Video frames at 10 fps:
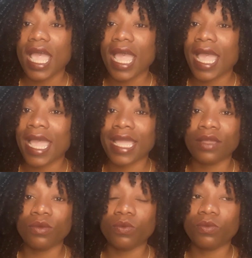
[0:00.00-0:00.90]

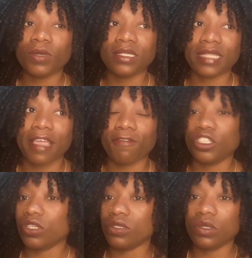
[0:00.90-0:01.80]
I was like
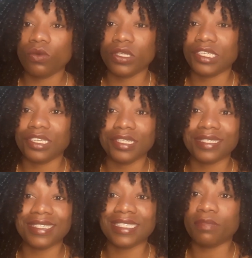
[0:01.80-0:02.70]
fish out of water, not
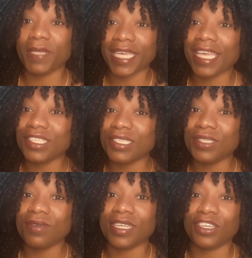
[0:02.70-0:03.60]
speaking to
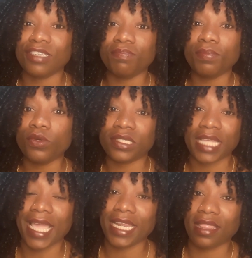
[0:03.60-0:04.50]
you and not
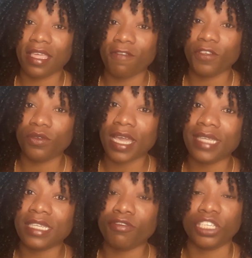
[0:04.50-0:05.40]
posting anything for you
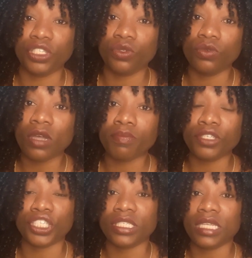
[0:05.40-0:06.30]
guys. I really do
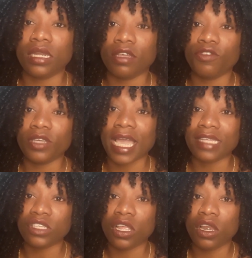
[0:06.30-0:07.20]
appreciate and love you
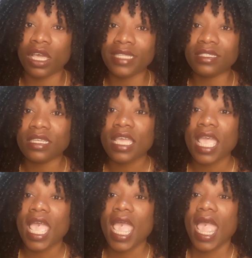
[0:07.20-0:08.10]
guys a lot,
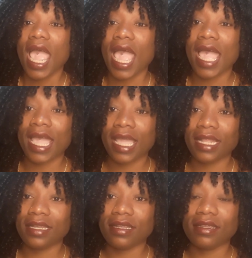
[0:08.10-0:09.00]

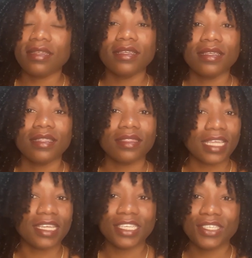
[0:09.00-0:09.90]
and
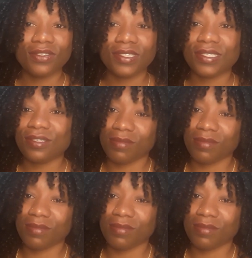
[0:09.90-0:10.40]
thank you so